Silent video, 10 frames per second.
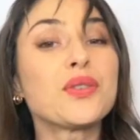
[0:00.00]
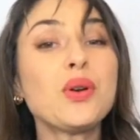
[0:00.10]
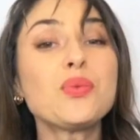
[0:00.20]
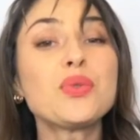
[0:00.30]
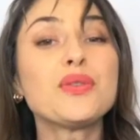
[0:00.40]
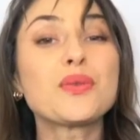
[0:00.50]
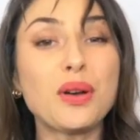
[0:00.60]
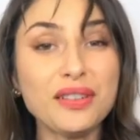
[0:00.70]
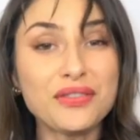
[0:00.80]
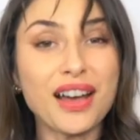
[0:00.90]
your roof
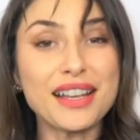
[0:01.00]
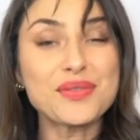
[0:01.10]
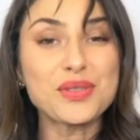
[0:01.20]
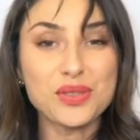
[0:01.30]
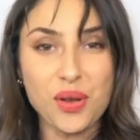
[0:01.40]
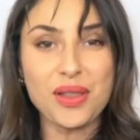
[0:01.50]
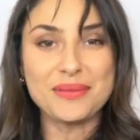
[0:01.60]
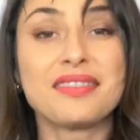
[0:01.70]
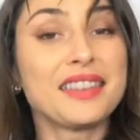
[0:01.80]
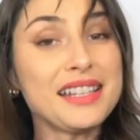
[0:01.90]
qualifies for
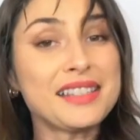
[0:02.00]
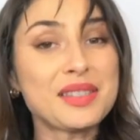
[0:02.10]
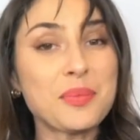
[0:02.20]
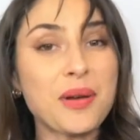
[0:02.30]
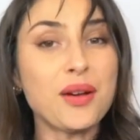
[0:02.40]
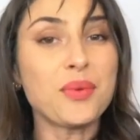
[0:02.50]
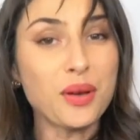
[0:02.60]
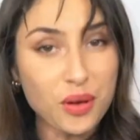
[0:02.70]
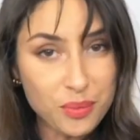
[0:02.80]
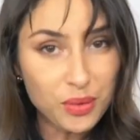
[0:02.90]
solar. This is the part
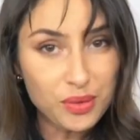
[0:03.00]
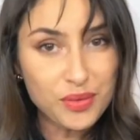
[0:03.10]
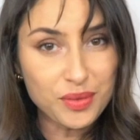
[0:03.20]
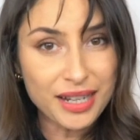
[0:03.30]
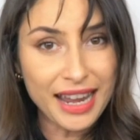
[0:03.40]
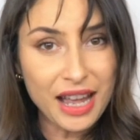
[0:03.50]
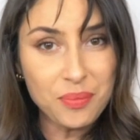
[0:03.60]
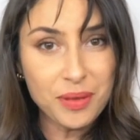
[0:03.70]
where homeowners freak out